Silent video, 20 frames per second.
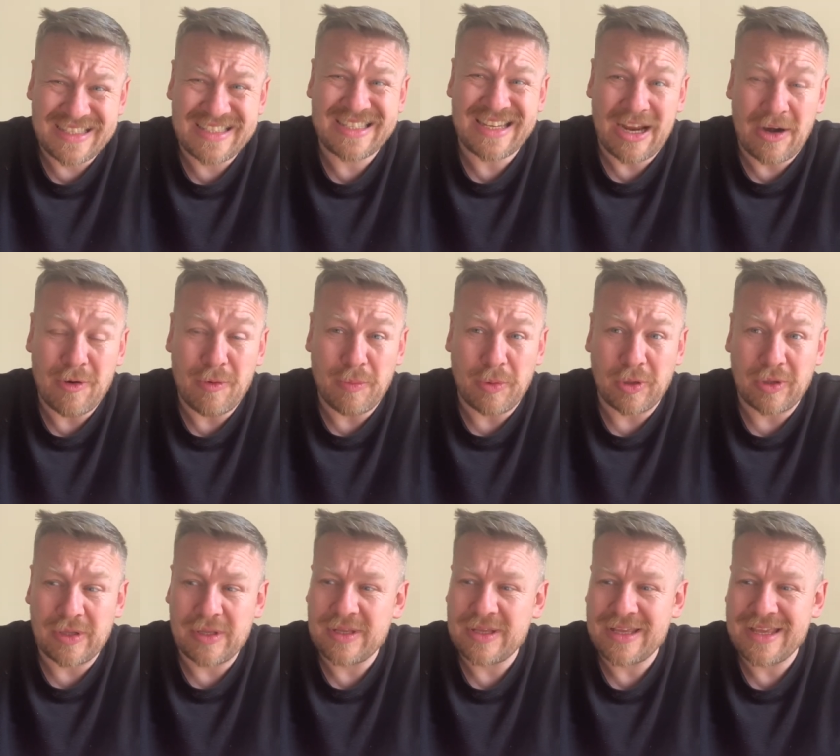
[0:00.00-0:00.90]

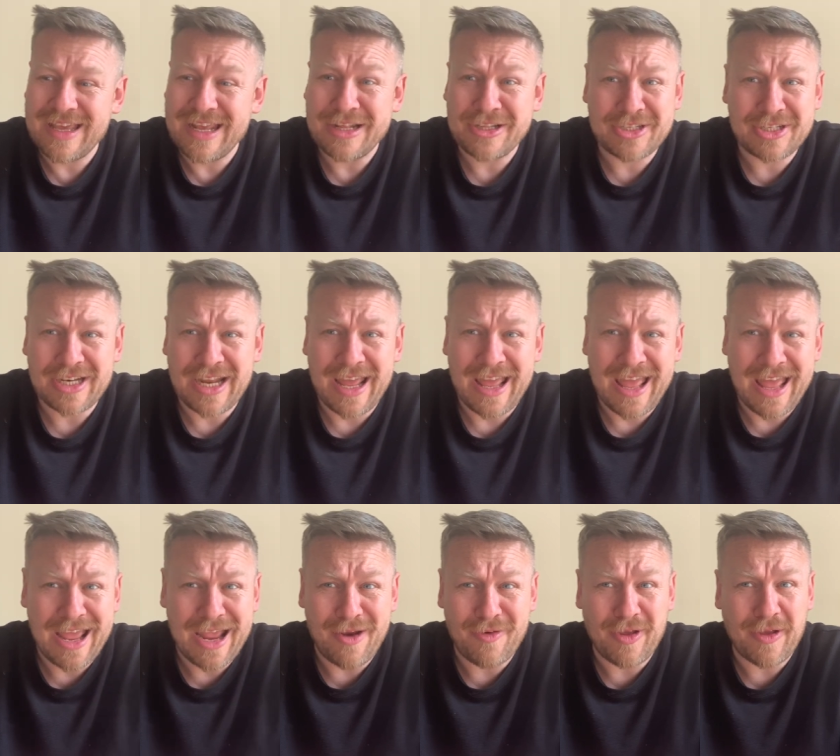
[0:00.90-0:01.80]
terrible internet
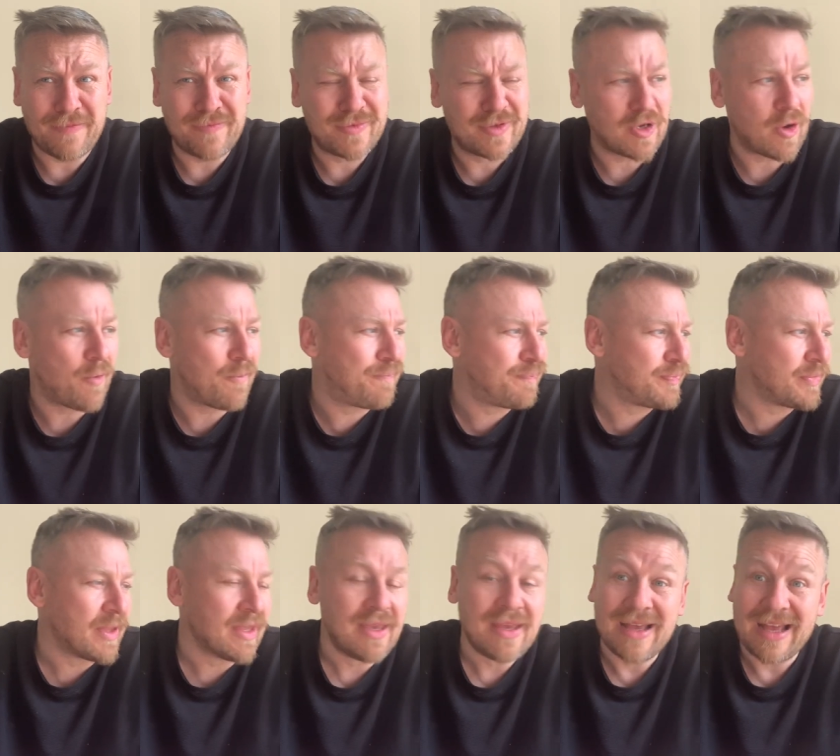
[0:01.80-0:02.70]
area, so
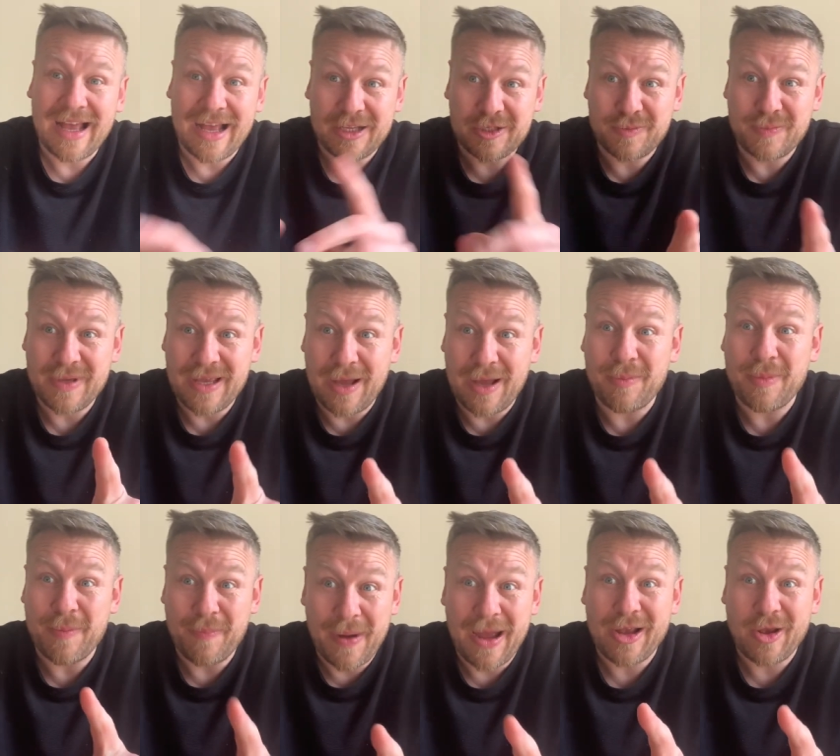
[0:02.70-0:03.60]
I'll be
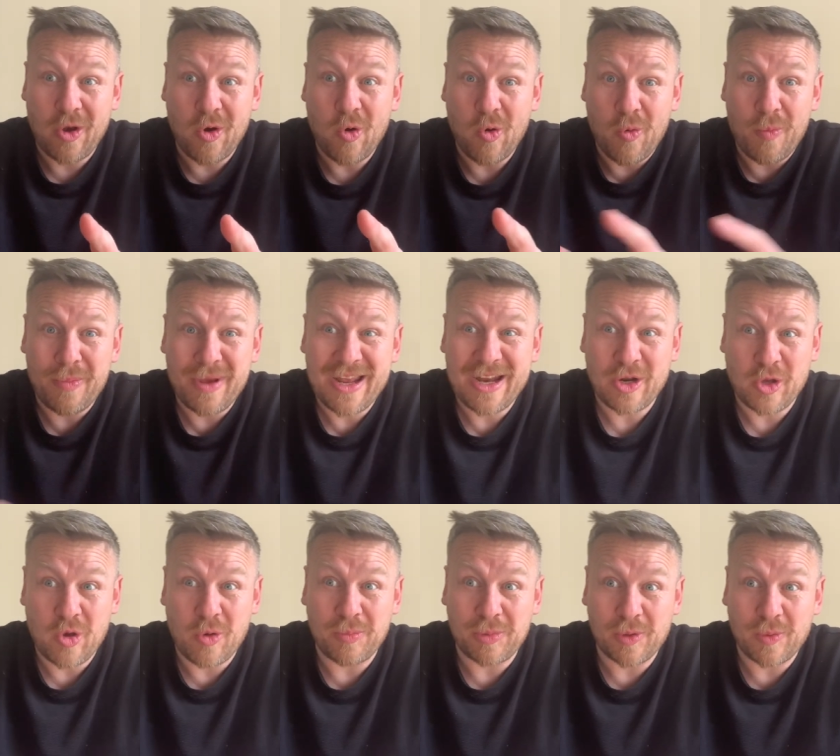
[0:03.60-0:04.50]
back home in a
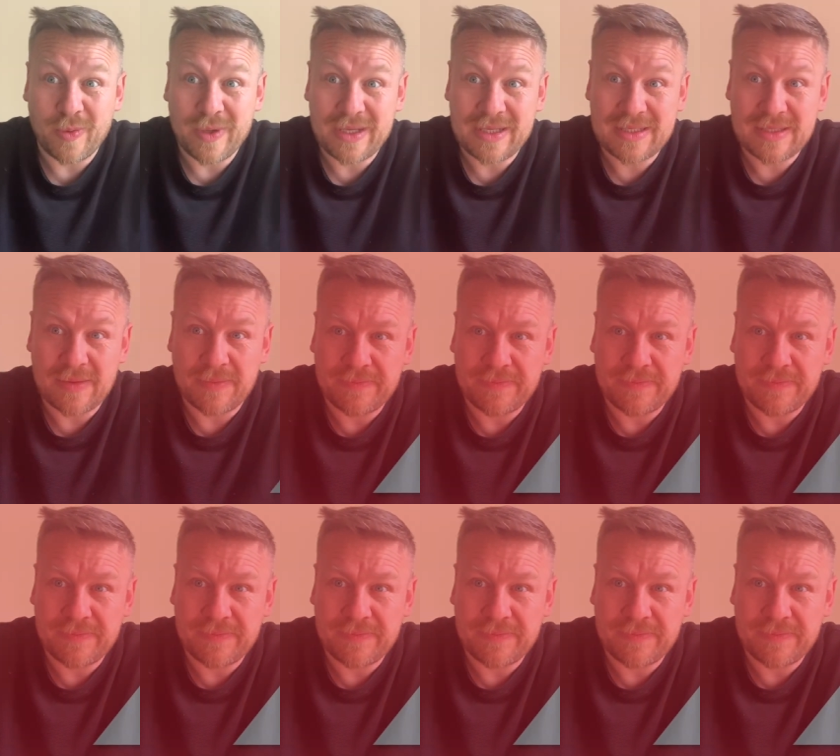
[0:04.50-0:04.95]
couple of weeks.